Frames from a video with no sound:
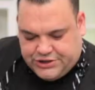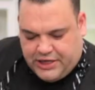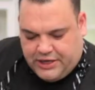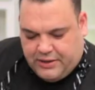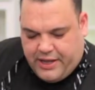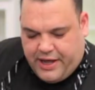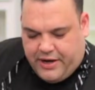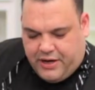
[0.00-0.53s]
just
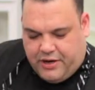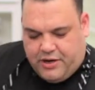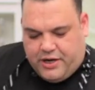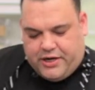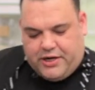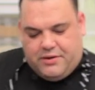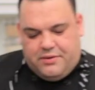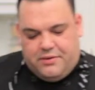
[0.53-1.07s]
going to let it
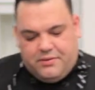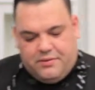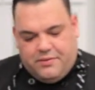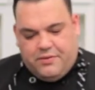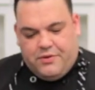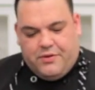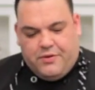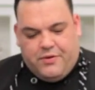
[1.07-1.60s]
cook
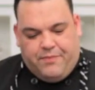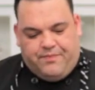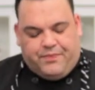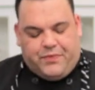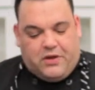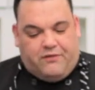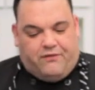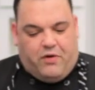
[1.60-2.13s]

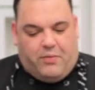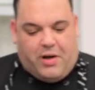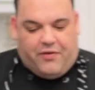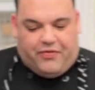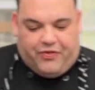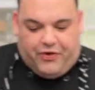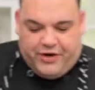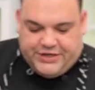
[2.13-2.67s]
for
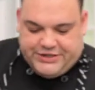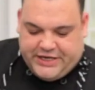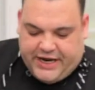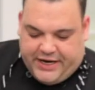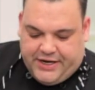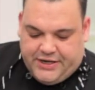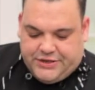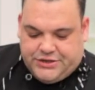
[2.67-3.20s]
about 30
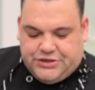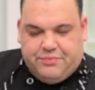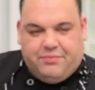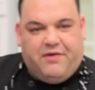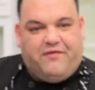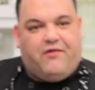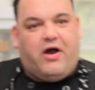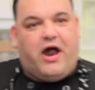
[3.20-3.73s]
seconds
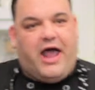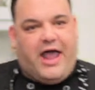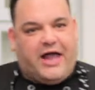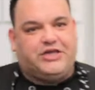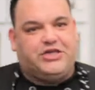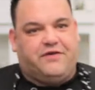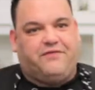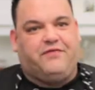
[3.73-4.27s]
before I
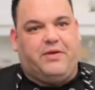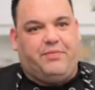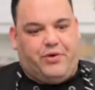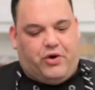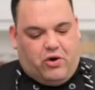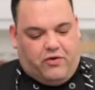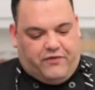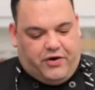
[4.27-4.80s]
actually
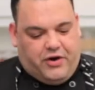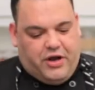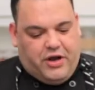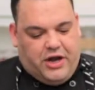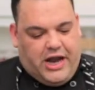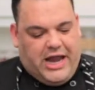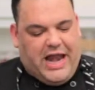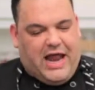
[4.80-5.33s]
flip it over
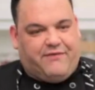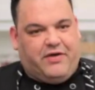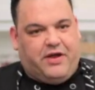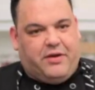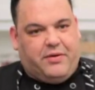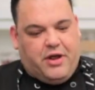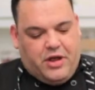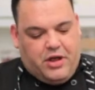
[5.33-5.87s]
and have
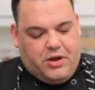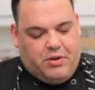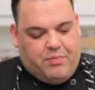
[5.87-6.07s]
a